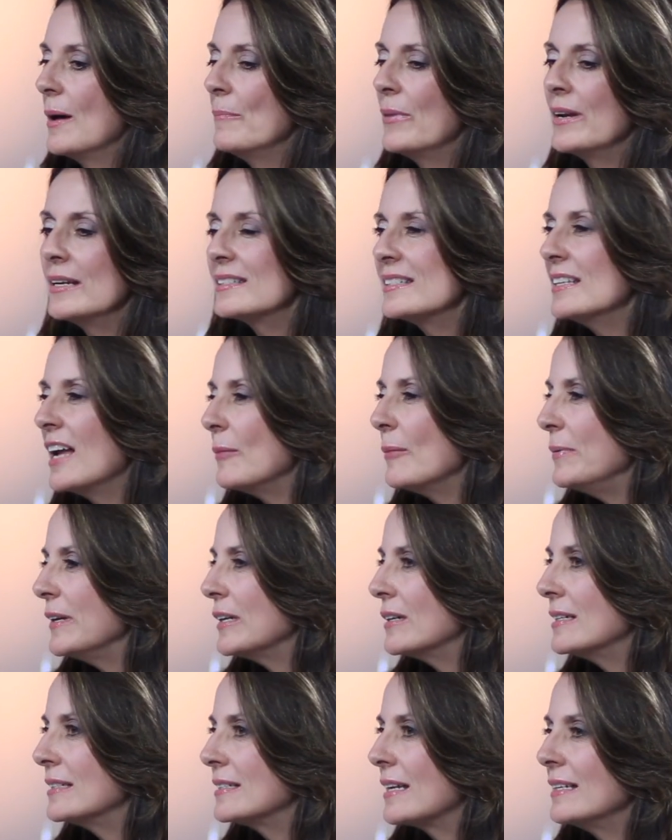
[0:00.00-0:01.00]
But it's not
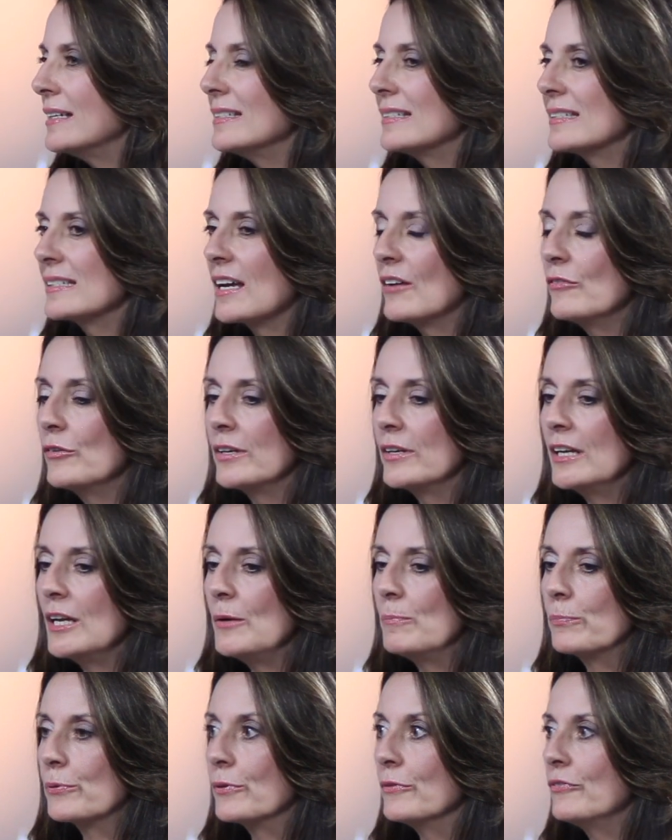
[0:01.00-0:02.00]
because I discovered any
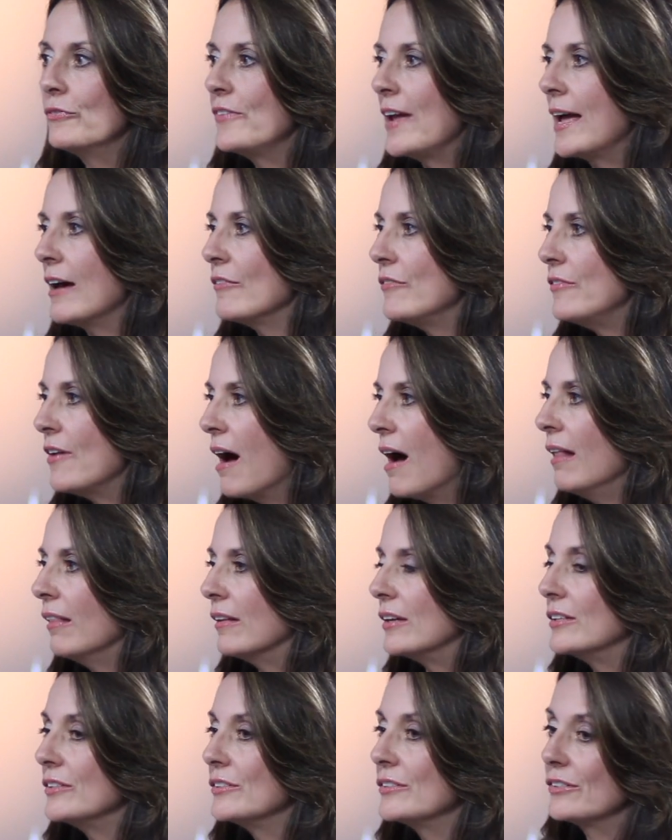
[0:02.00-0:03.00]
profound
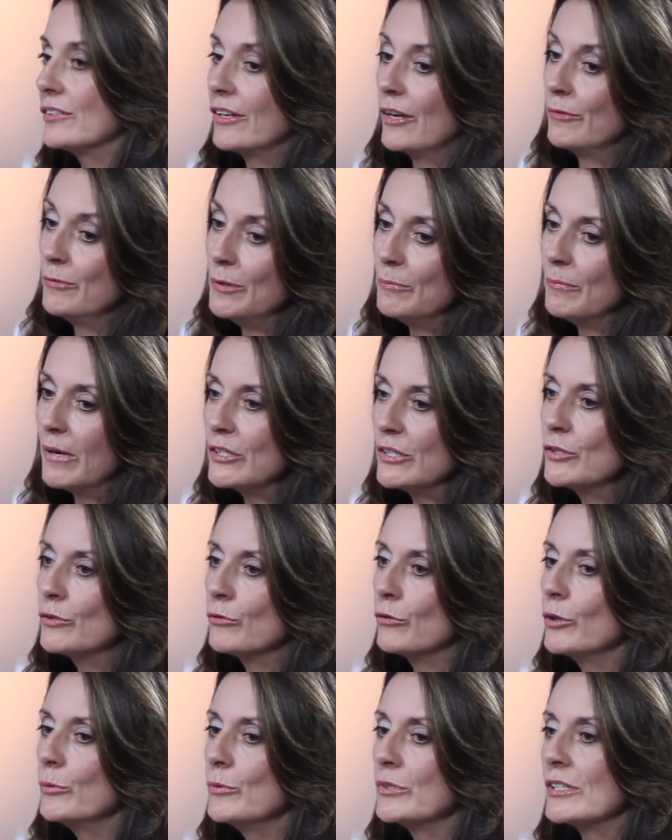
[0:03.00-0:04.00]
knowledge. I mean, my
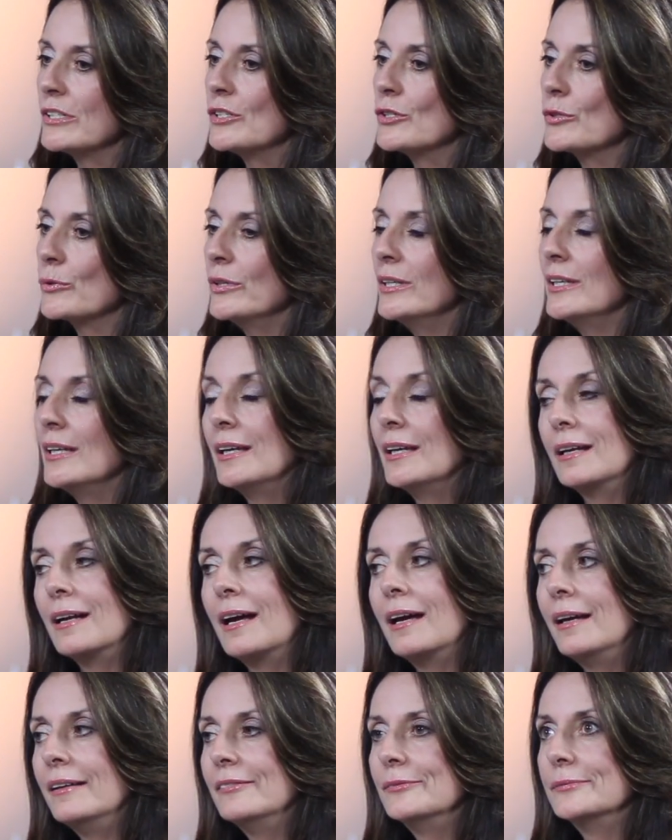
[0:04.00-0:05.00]
story was intriguing and
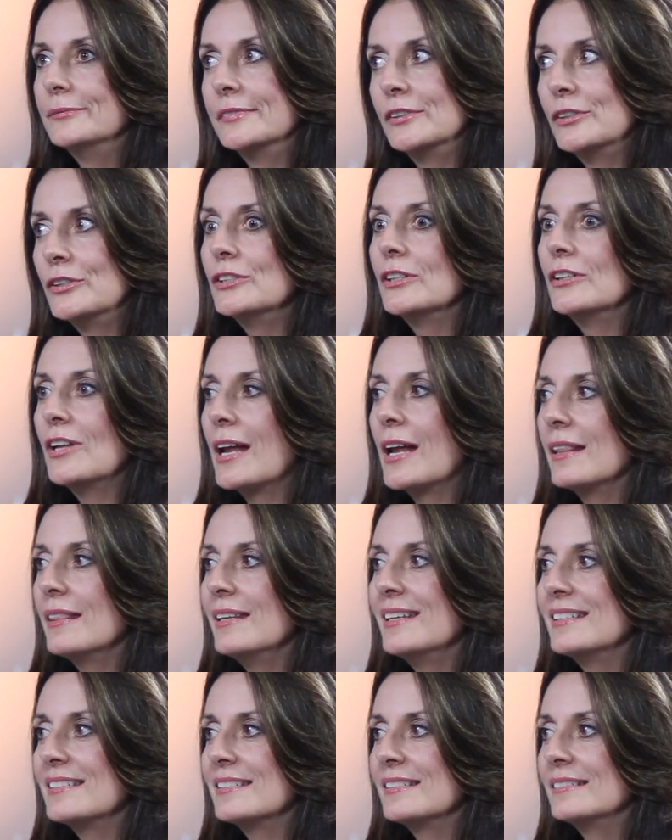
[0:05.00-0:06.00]
I learned a lot of
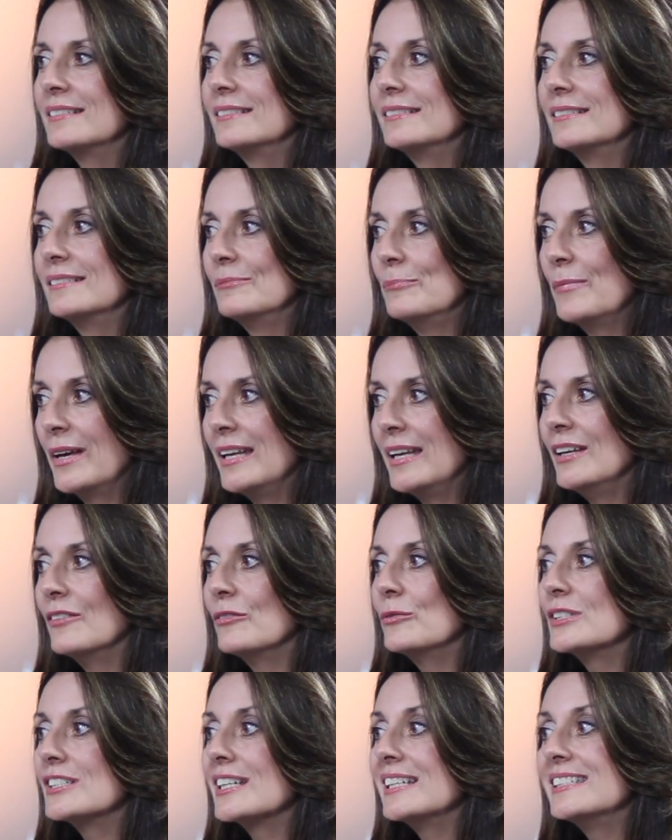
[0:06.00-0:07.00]
things, many
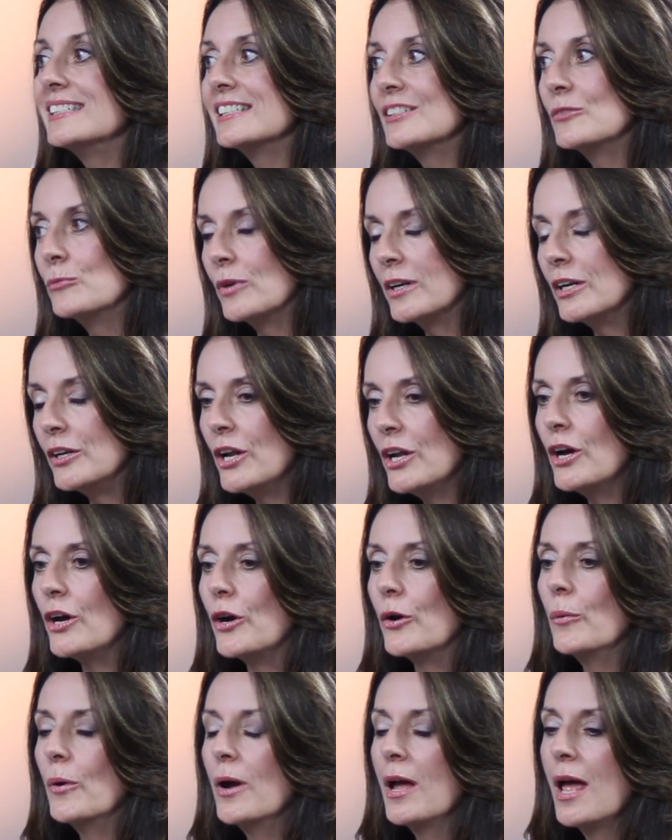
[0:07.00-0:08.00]
of which I didn't want to
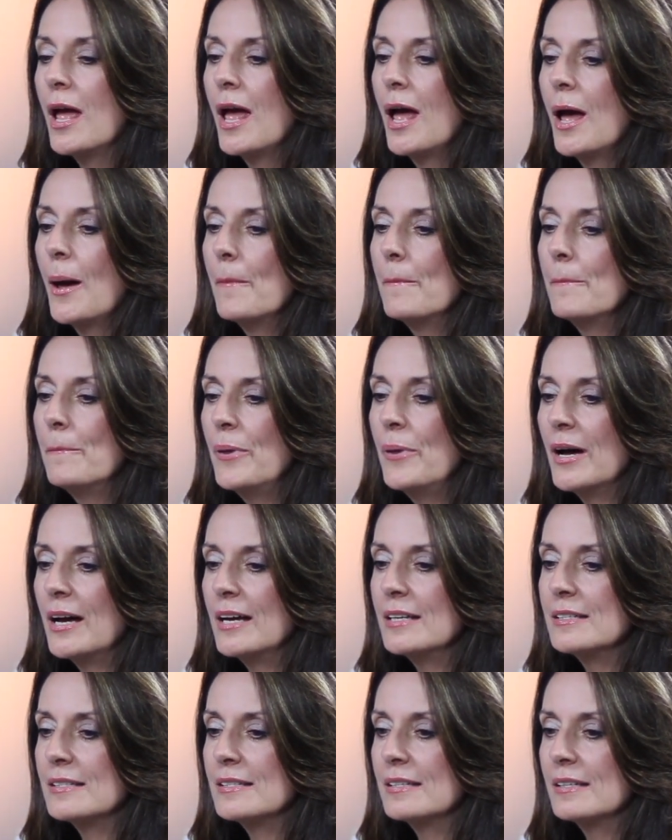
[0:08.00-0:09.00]
know.
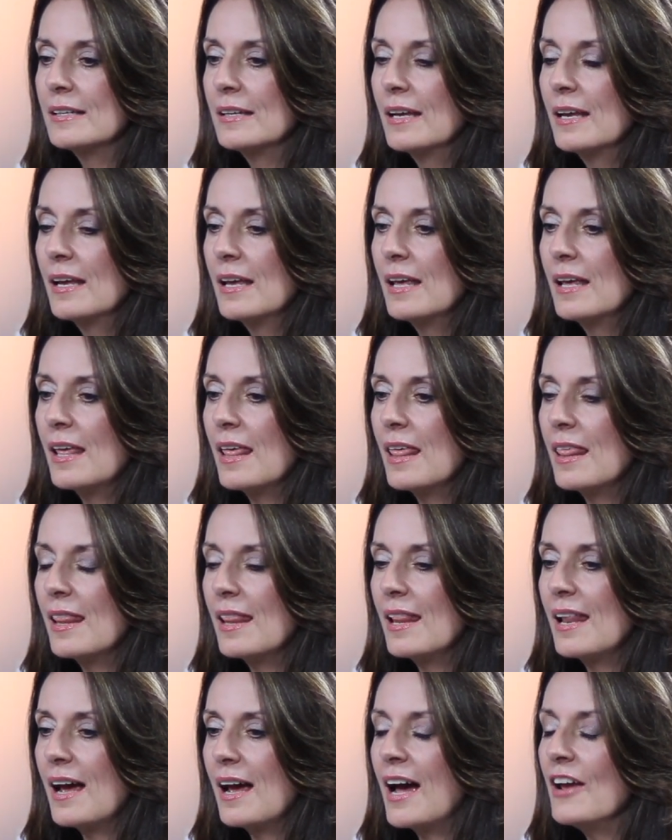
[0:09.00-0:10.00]
But
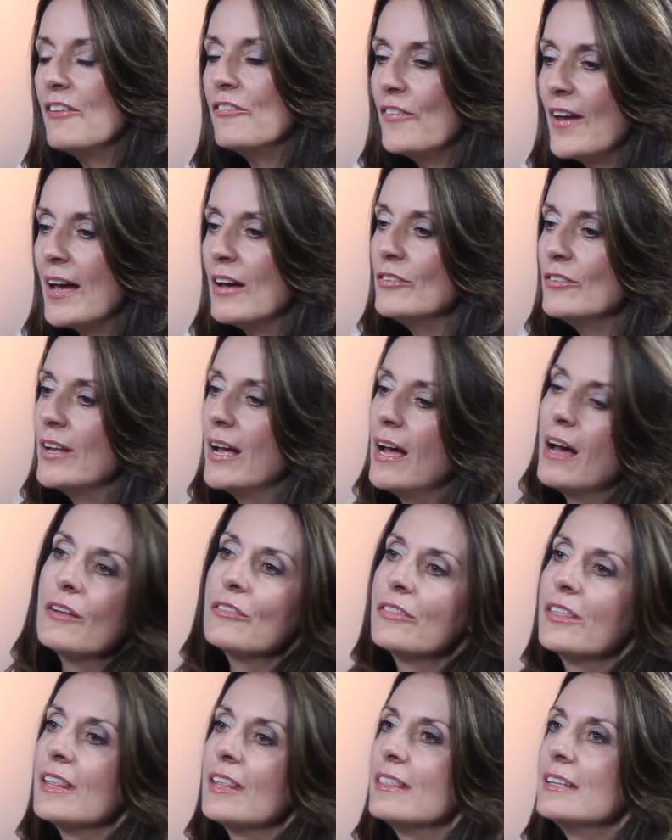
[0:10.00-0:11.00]
I found
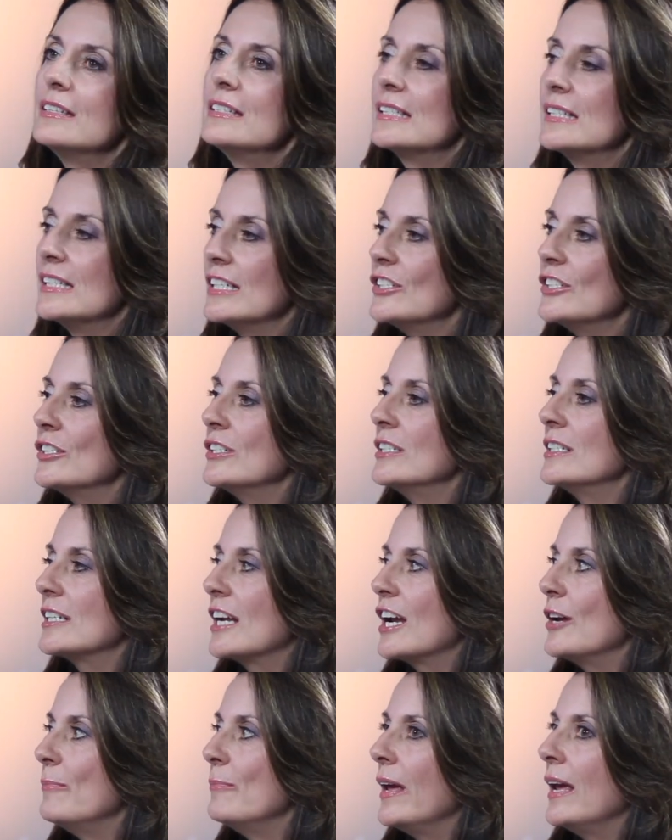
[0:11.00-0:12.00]
out that the decisions
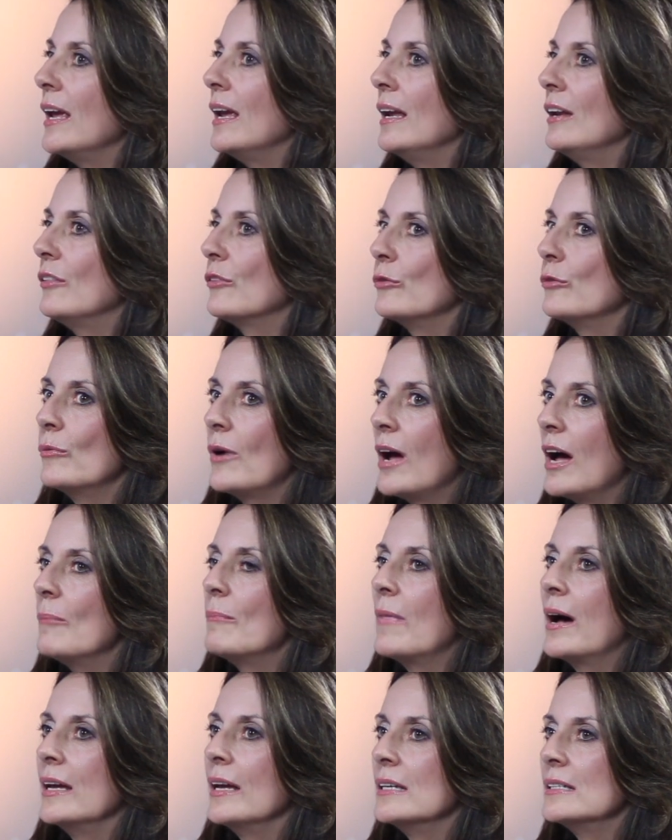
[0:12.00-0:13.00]
I made throughout
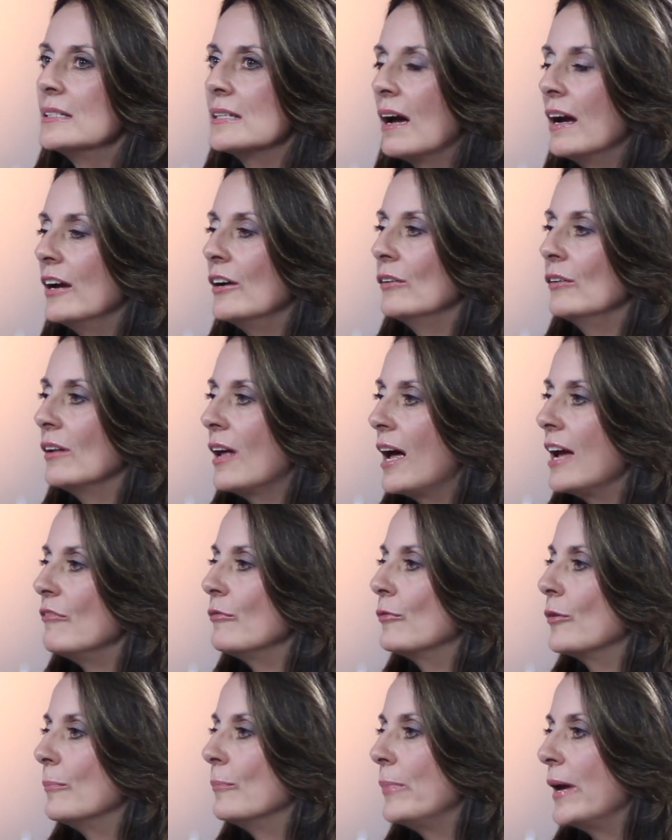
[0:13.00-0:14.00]
my entire
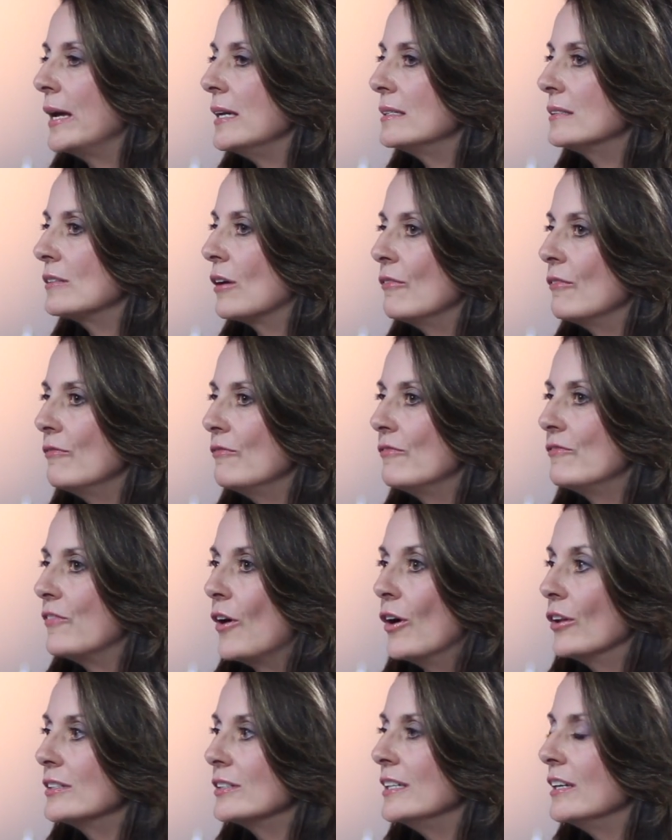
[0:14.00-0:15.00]
life were based on
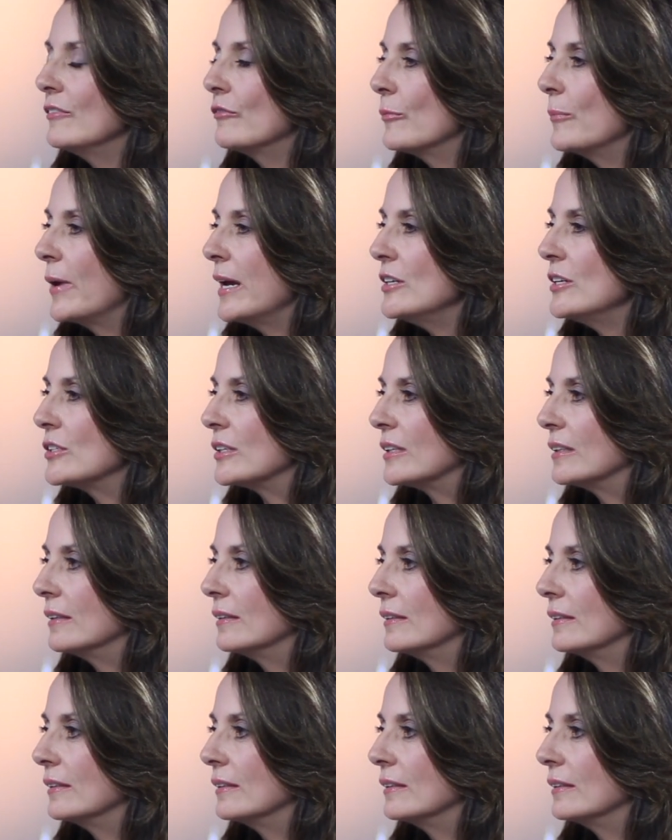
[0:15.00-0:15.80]
faulty information.